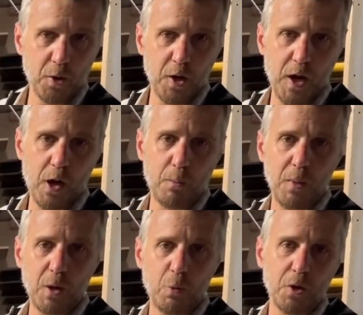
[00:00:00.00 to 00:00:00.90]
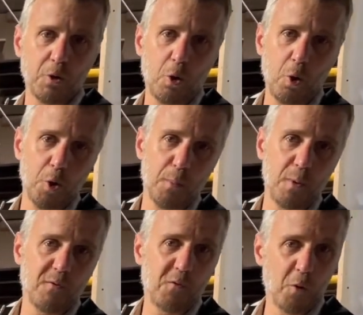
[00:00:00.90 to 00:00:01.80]
They now make one called a
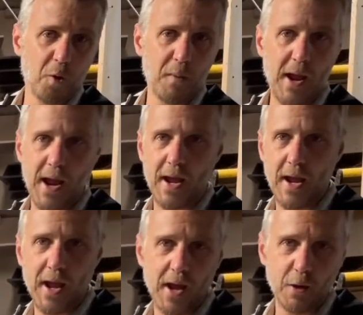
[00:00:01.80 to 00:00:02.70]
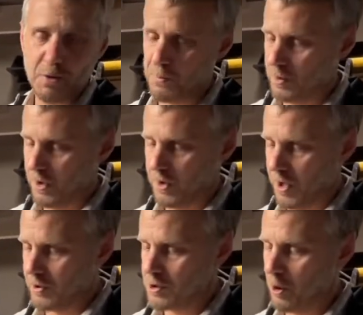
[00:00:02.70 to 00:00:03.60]
Perform AA or something like
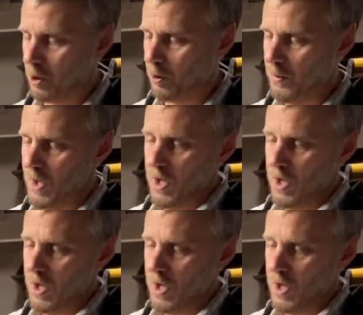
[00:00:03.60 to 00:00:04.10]
that it's called.